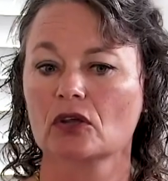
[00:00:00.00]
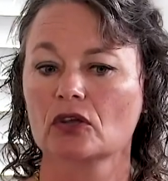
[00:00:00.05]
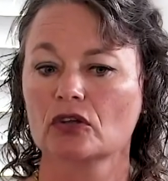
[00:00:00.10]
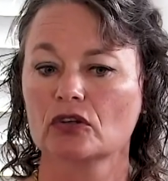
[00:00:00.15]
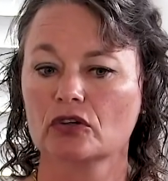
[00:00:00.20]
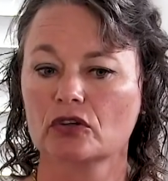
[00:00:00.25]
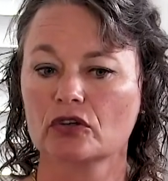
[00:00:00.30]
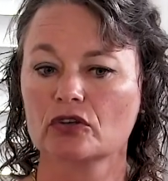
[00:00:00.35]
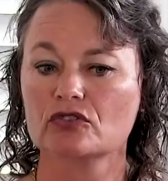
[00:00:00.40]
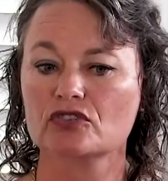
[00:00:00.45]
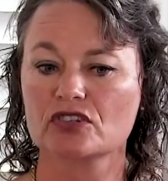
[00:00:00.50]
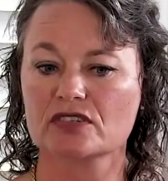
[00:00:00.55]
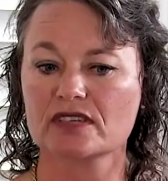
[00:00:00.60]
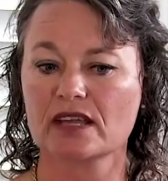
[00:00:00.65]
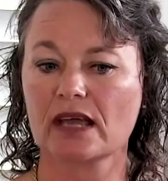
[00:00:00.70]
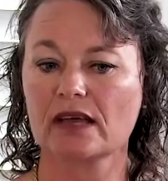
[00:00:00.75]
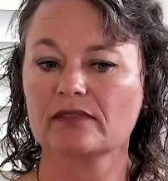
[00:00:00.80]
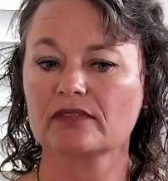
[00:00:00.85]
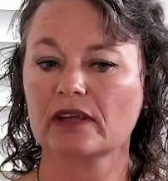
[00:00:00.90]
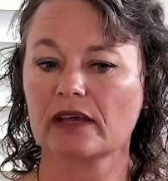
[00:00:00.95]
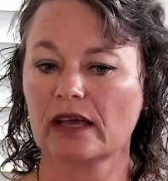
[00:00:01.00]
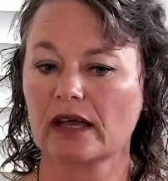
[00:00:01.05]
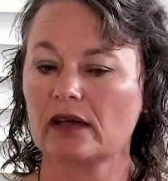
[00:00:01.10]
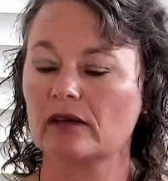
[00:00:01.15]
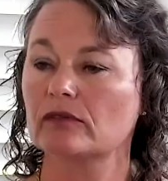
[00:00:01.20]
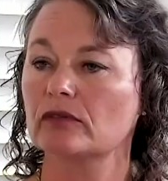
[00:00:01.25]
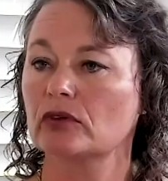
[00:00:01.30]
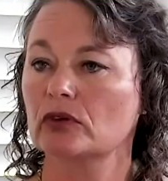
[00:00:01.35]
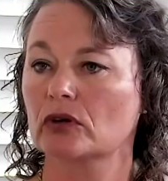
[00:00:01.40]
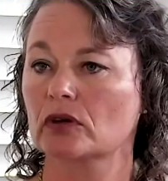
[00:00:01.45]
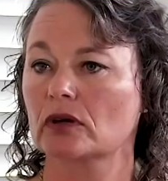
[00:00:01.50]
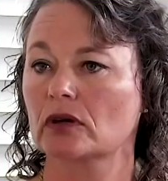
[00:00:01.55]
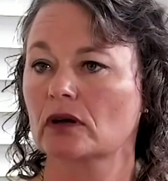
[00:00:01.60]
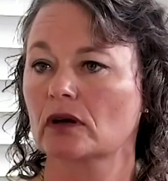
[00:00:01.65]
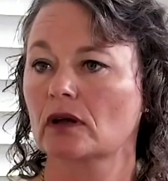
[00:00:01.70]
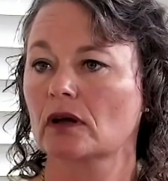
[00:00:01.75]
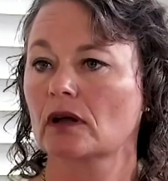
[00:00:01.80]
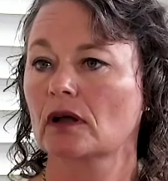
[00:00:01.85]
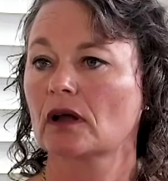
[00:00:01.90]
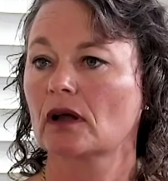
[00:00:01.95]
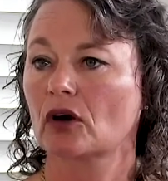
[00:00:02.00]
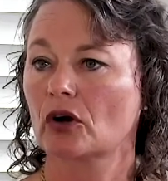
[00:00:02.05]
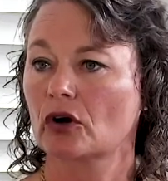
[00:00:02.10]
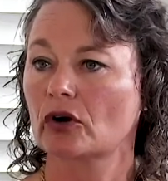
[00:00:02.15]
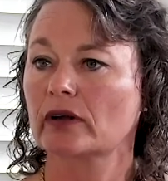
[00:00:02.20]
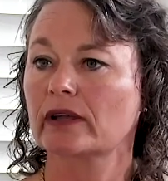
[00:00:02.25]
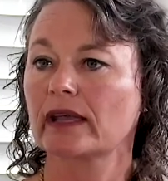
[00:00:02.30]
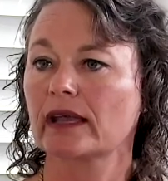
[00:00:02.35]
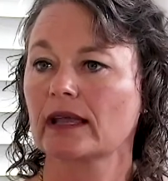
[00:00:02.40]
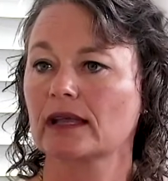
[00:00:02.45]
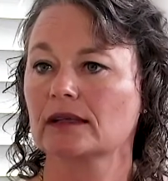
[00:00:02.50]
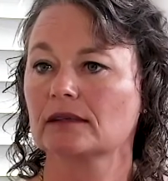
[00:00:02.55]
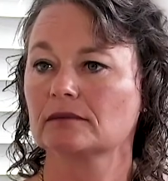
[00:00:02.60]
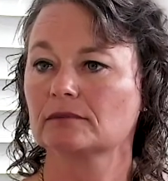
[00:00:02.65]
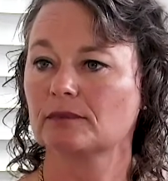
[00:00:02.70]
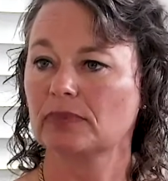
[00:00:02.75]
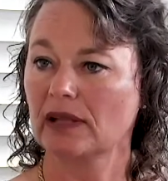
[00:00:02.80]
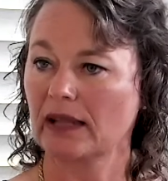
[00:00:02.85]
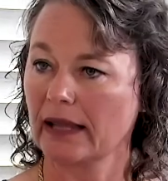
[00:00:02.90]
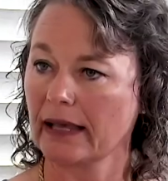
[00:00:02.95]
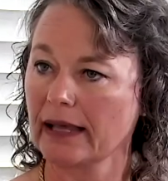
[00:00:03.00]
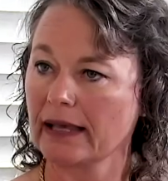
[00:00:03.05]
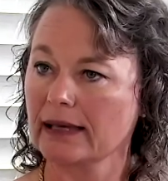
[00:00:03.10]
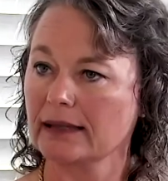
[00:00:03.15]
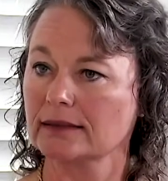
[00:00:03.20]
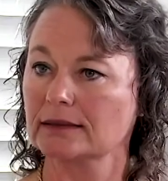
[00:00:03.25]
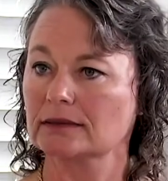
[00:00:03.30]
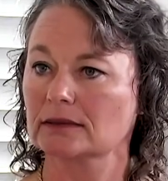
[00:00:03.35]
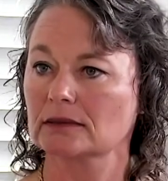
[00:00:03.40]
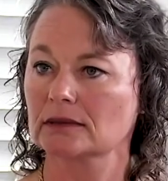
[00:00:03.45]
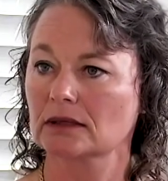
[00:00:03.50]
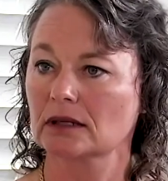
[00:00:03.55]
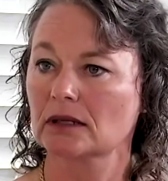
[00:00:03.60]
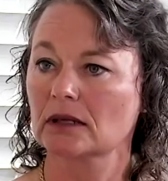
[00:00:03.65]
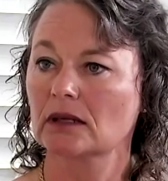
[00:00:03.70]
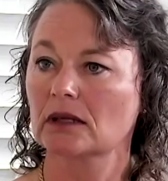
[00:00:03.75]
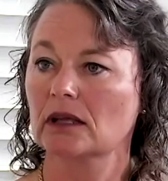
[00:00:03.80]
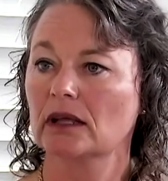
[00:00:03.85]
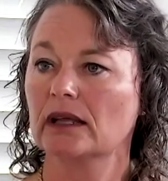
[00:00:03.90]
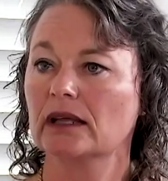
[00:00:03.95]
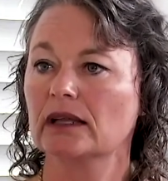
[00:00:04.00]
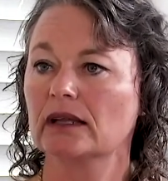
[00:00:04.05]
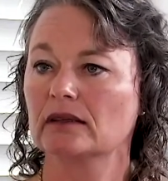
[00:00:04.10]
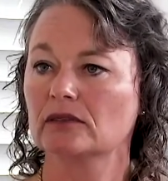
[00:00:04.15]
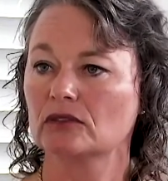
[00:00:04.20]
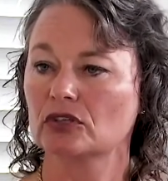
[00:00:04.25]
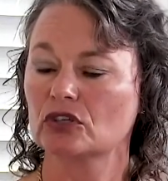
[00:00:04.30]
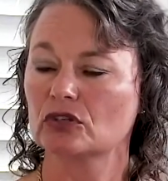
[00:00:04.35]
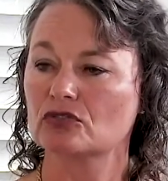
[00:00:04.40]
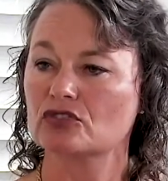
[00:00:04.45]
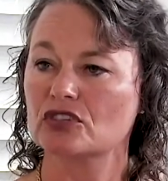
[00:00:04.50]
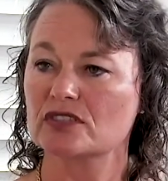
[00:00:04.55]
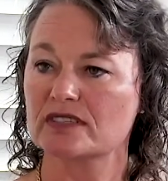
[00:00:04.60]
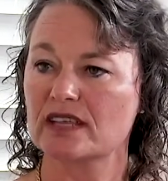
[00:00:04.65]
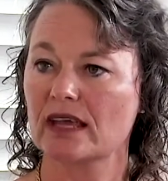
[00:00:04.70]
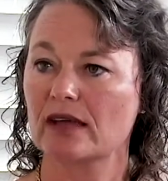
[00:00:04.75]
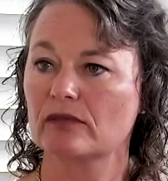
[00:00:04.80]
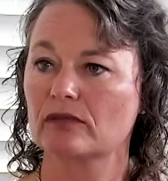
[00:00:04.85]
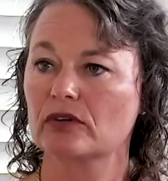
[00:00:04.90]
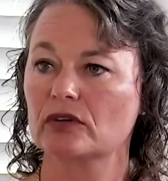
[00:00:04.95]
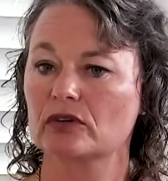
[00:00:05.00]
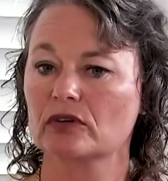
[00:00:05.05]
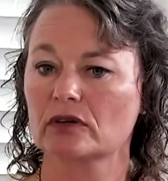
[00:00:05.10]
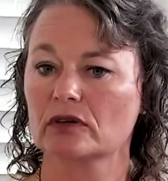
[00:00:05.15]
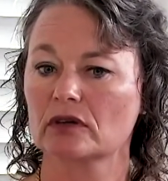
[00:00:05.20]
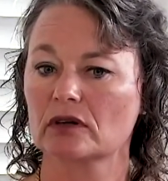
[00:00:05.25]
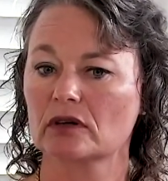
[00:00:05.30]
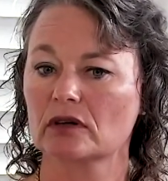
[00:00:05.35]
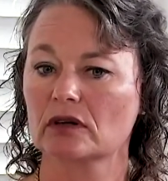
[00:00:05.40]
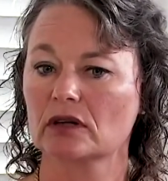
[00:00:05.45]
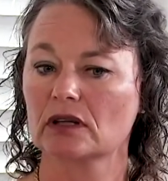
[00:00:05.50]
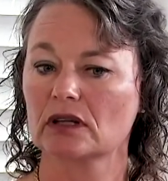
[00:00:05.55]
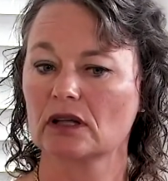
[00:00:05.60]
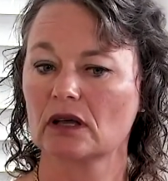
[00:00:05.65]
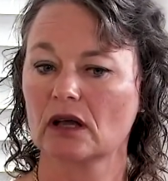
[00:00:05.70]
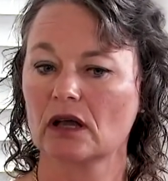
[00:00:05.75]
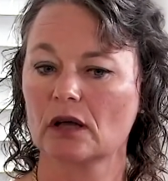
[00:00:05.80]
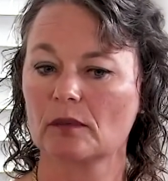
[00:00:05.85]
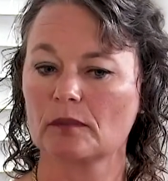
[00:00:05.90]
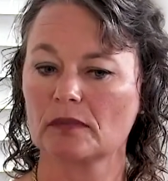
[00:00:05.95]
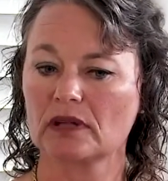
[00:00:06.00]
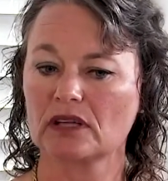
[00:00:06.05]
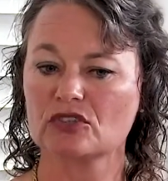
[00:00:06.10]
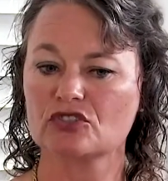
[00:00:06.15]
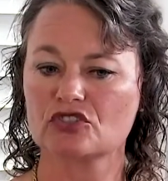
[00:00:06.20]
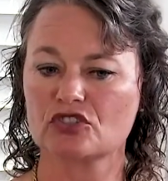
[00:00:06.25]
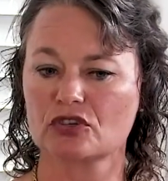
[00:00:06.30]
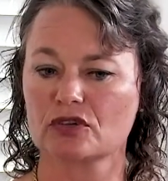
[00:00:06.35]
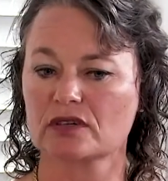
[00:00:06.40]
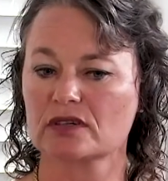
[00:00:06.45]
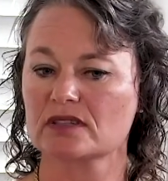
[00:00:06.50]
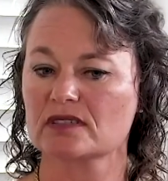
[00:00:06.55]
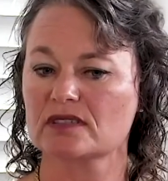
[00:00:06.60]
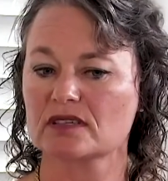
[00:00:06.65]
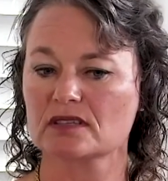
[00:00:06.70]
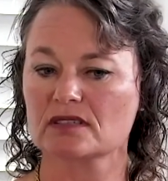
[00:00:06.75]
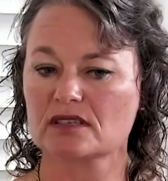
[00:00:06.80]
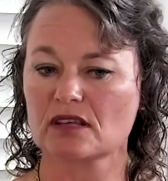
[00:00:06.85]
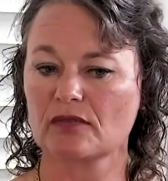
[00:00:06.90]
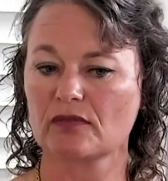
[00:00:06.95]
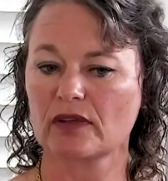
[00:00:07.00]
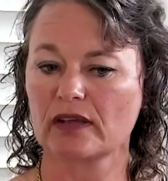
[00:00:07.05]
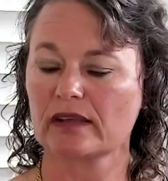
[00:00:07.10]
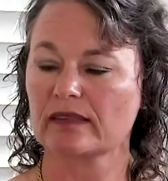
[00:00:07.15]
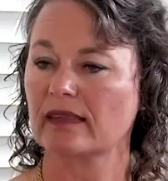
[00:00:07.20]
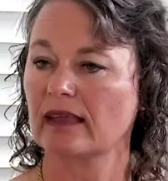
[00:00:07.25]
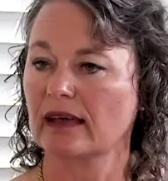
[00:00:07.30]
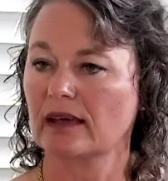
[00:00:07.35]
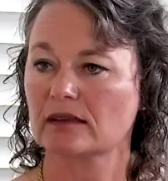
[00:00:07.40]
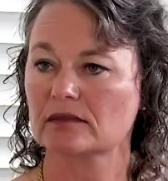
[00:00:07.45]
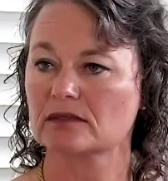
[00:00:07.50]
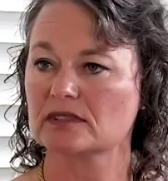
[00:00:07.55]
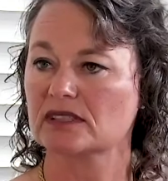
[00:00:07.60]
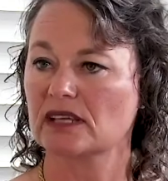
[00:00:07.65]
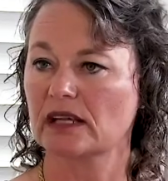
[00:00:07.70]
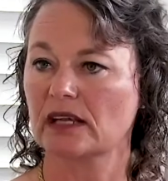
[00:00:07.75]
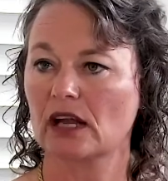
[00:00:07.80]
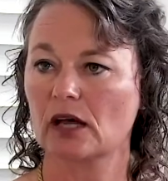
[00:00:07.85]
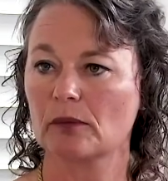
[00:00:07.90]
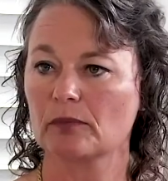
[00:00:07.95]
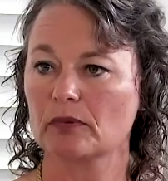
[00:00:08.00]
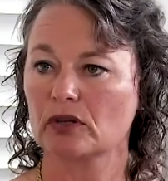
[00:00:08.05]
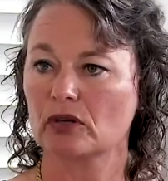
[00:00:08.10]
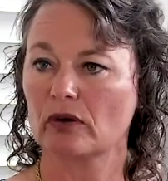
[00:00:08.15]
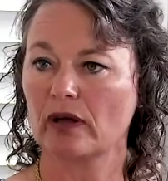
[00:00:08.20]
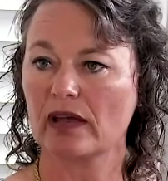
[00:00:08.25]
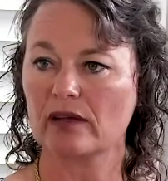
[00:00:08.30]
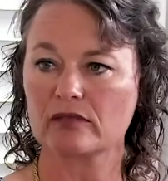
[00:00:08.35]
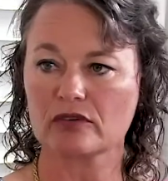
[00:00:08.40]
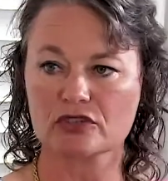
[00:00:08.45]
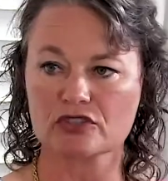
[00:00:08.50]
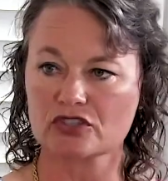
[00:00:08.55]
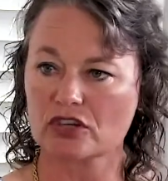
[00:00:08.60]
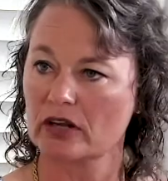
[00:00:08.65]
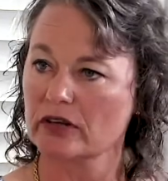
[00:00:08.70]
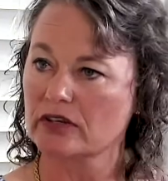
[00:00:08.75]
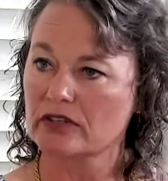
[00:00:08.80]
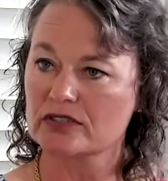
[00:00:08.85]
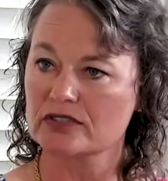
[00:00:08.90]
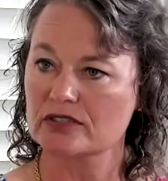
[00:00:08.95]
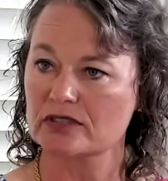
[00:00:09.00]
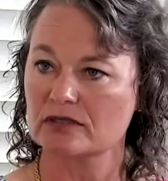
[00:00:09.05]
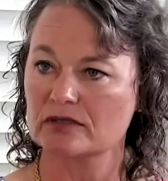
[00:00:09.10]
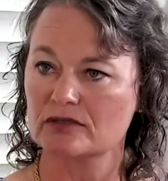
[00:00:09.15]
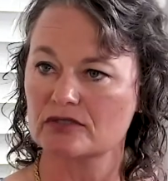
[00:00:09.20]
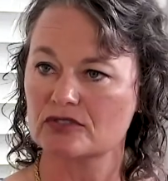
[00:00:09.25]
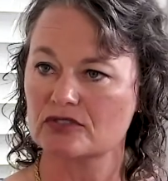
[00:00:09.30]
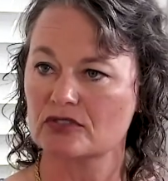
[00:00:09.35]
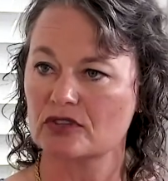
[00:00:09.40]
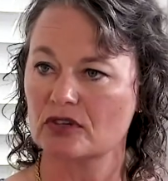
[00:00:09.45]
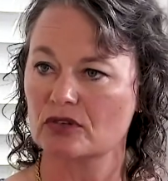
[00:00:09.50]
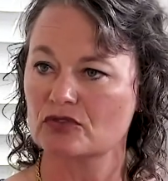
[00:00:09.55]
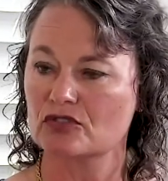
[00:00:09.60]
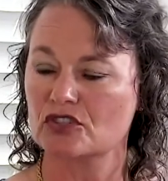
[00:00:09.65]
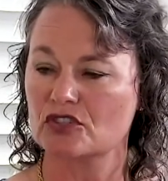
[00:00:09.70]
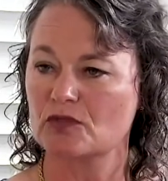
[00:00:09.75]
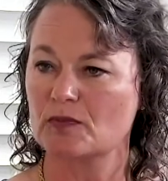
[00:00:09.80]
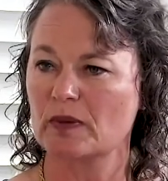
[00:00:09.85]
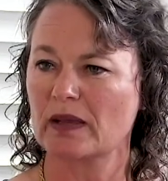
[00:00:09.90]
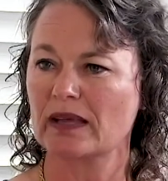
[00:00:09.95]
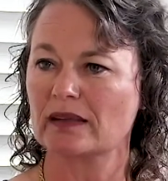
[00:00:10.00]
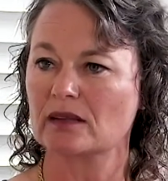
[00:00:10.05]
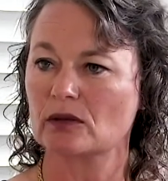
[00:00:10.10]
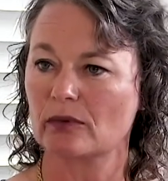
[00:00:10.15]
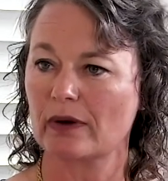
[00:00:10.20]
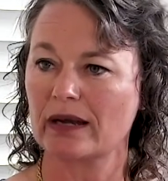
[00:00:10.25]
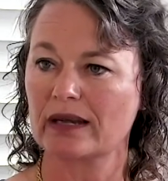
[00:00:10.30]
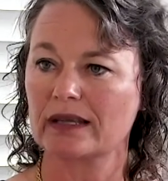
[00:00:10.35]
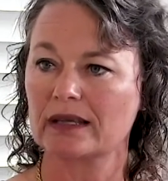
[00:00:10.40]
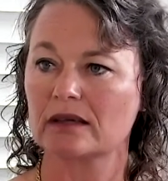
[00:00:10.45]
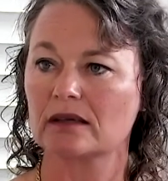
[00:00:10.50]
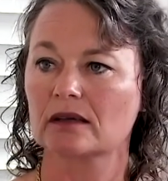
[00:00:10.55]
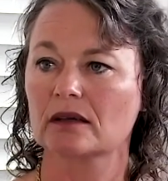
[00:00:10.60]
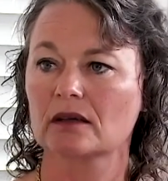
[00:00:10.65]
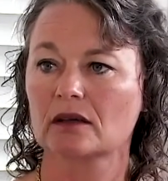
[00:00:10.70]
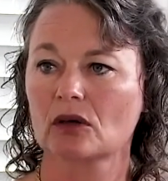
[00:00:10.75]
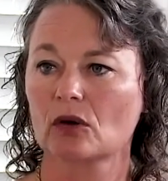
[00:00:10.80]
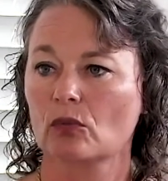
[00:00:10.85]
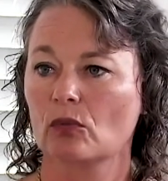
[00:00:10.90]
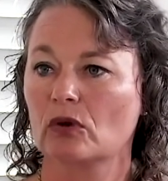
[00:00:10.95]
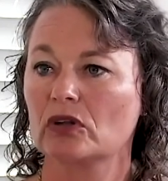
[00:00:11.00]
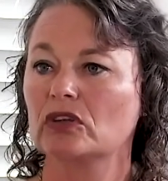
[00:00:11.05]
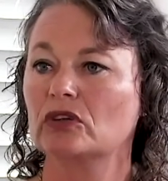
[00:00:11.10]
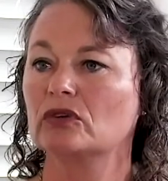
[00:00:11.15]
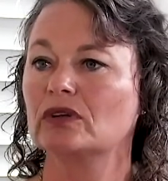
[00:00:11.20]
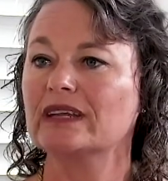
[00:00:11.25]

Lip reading: You just have to have your hurricane plan, and just have your insurance and stuff like that set up. Have your shutters, and just be at the ready when you